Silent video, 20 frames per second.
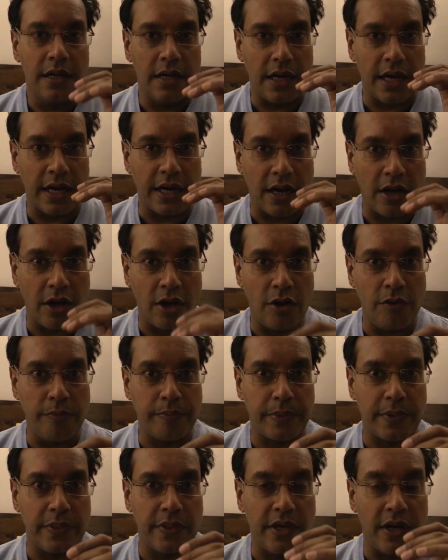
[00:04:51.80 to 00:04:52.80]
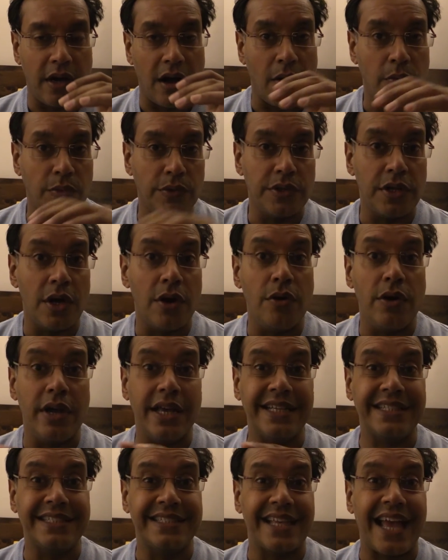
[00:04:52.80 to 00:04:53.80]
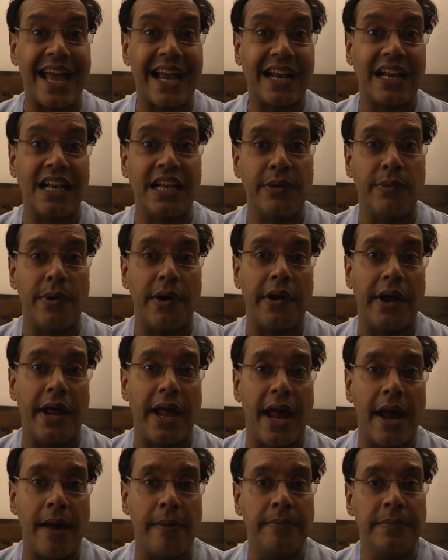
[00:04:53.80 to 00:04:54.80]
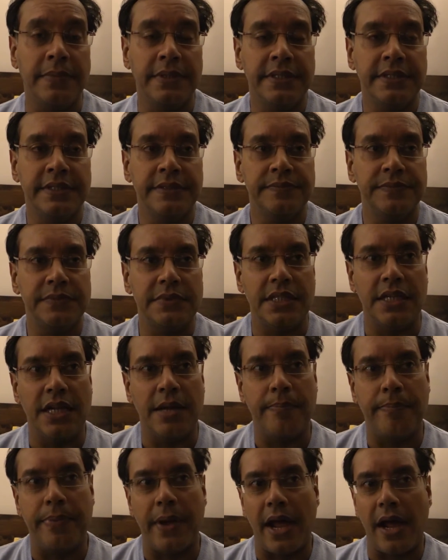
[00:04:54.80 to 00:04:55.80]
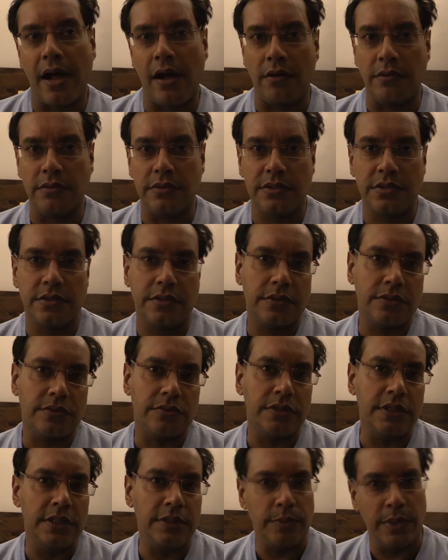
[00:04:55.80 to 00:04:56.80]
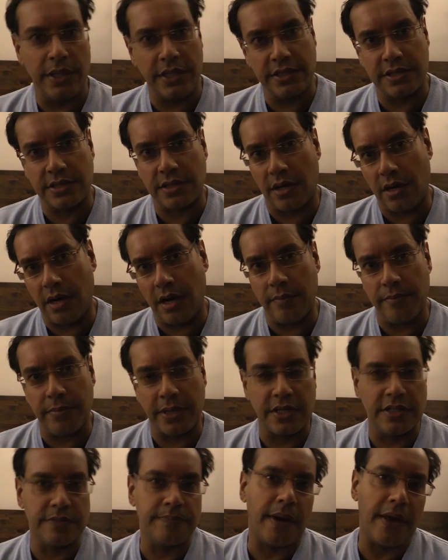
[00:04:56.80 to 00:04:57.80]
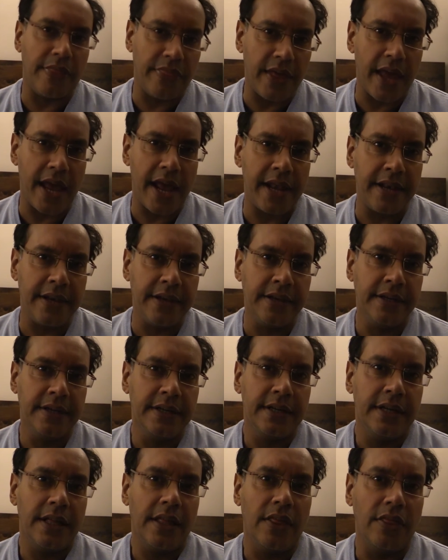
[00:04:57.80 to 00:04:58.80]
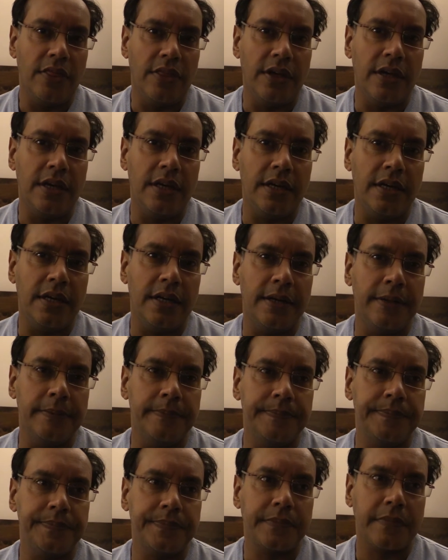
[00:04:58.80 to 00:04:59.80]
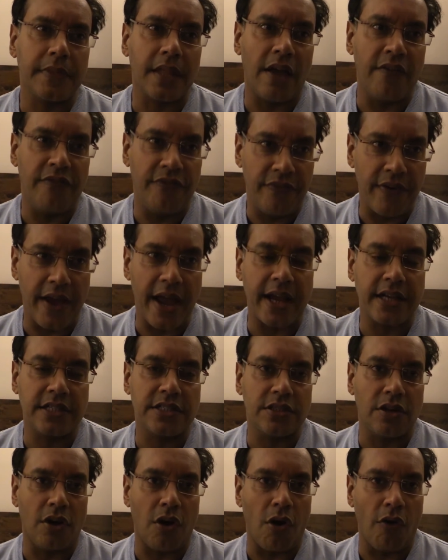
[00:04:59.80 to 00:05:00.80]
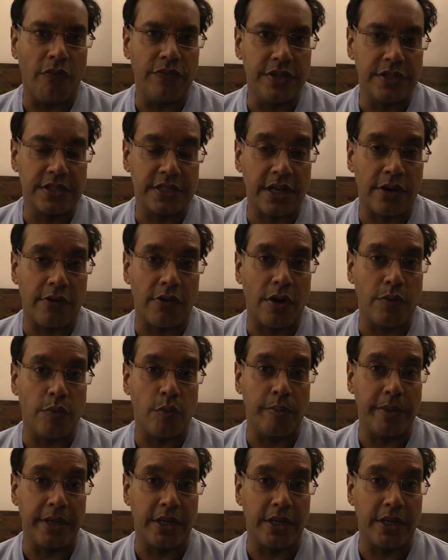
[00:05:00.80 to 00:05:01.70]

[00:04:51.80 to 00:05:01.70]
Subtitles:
and I hope that I will know exactly where I am in about 3 weeks' time, because by then the effect of the steroid will be